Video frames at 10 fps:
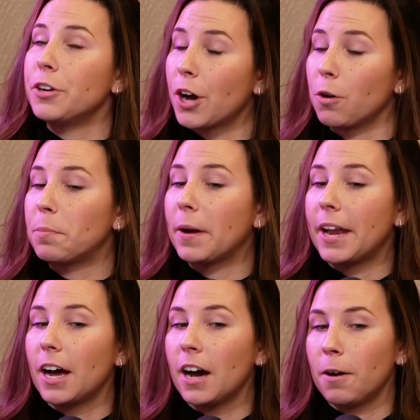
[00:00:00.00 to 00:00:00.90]
No,
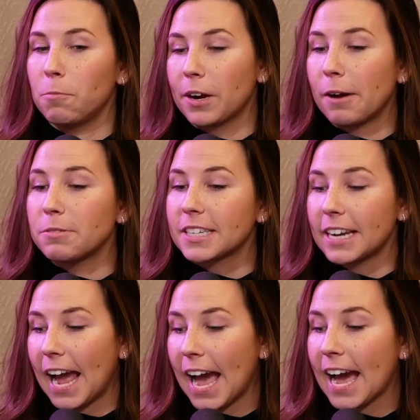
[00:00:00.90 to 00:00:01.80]
but what I was
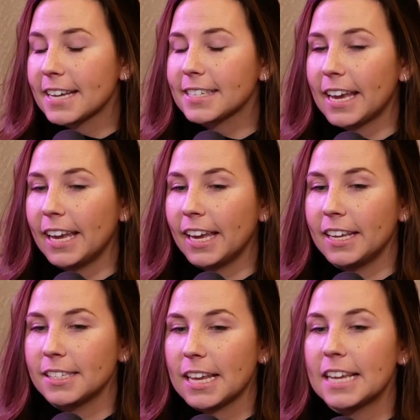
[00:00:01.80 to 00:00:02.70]
going to ask
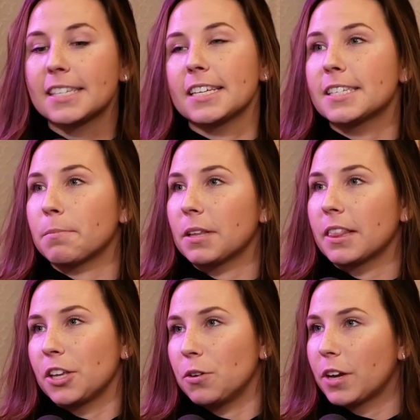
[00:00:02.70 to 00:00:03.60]
is this
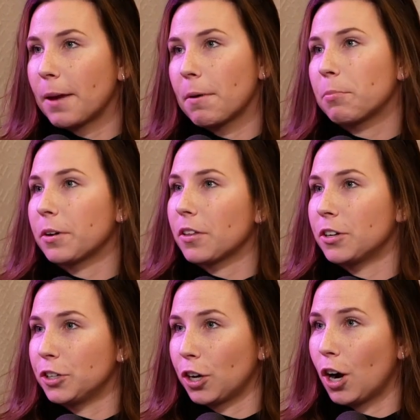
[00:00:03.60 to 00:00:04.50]
something that you came up with
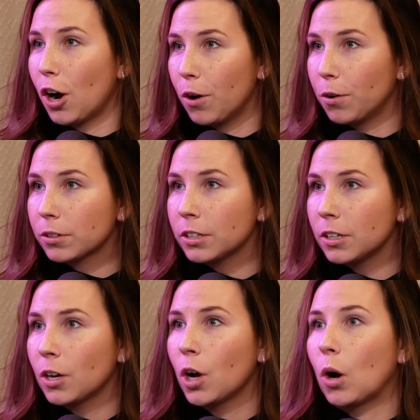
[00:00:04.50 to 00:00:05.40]
on your
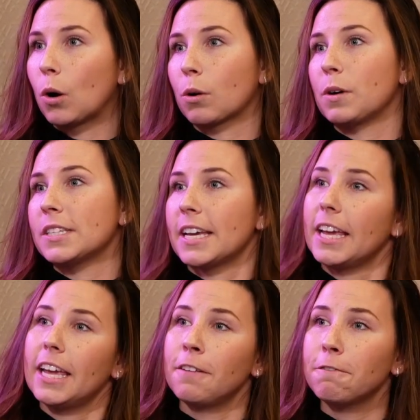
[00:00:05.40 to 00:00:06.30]
own, or was
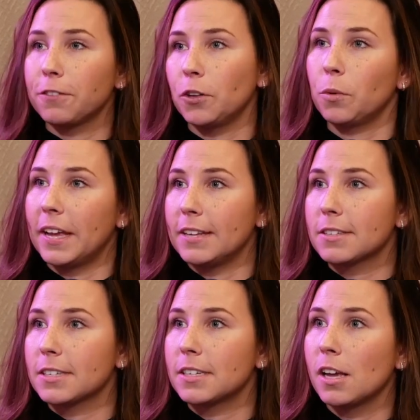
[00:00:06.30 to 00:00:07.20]
it
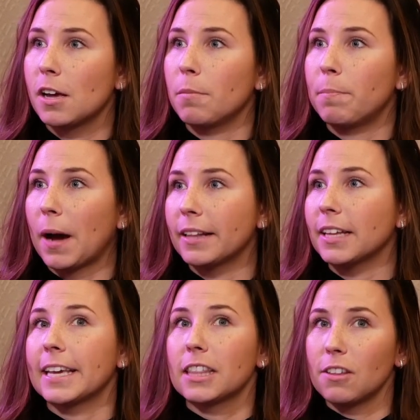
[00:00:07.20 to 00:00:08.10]
influenced by
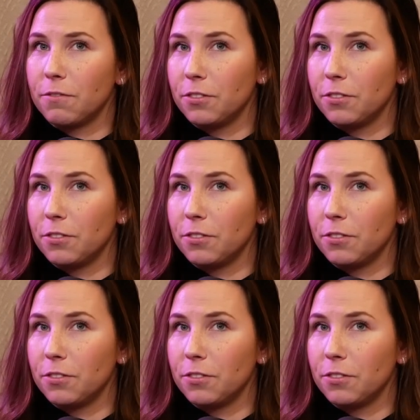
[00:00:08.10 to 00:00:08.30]
like the